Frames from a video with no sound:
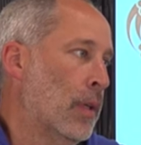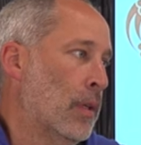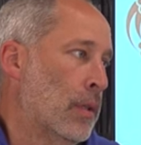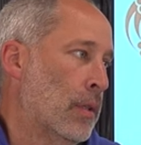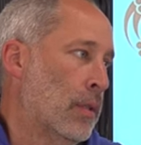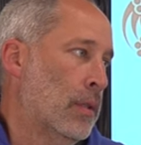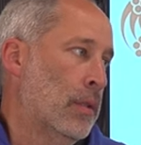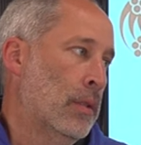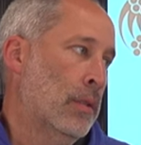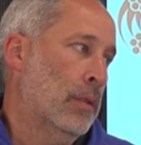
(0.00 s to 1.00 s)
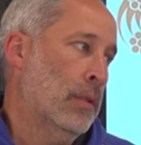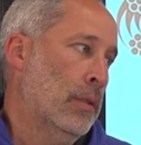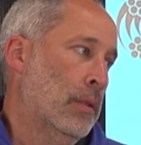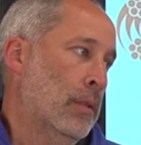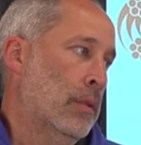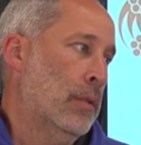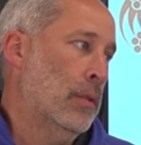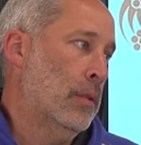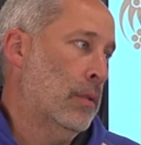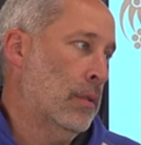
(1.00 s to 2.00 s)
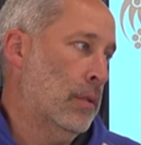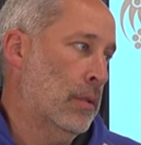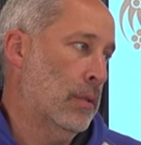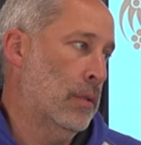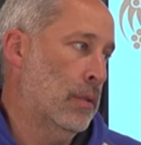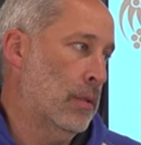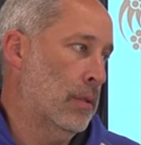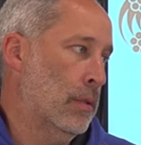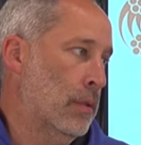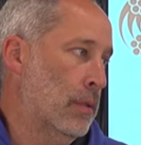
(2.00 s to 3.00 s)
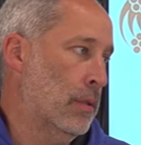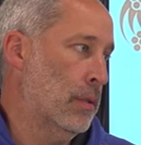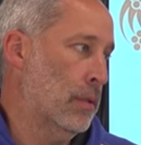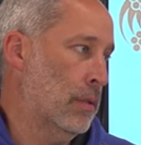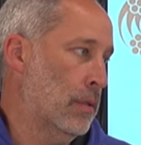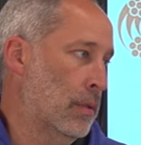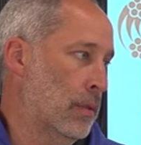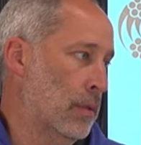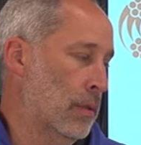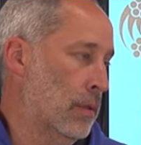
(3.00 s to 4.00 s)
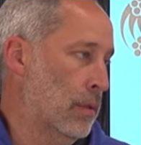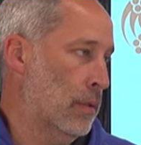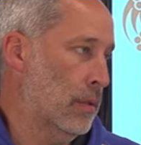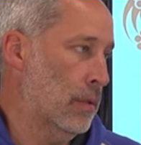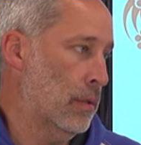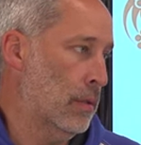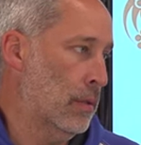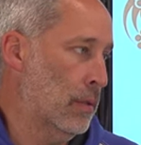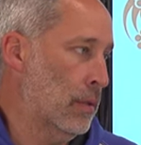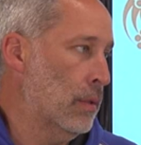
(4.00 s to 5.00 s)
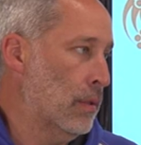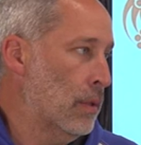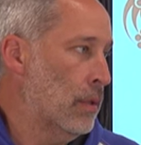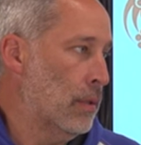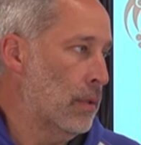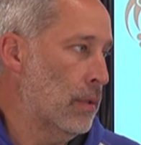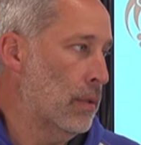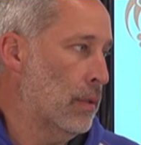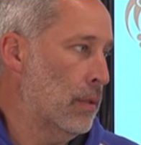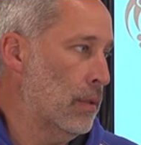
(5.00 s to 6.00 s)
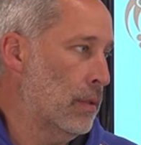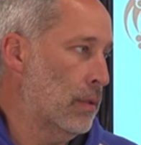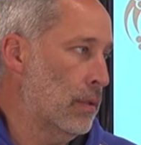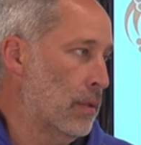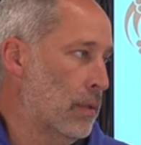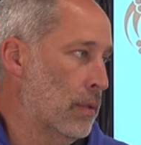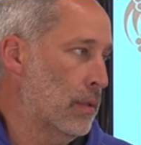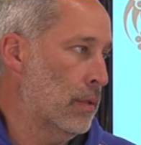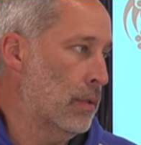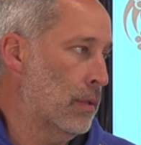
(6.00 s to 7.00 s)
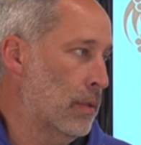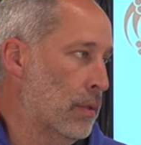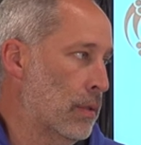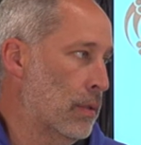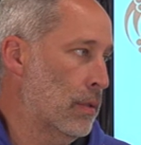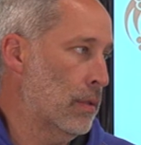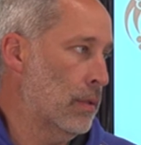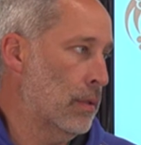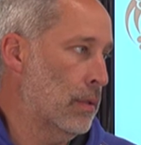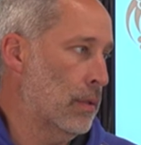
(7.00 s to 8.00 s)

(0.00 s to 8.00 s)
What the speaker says: (not speaking)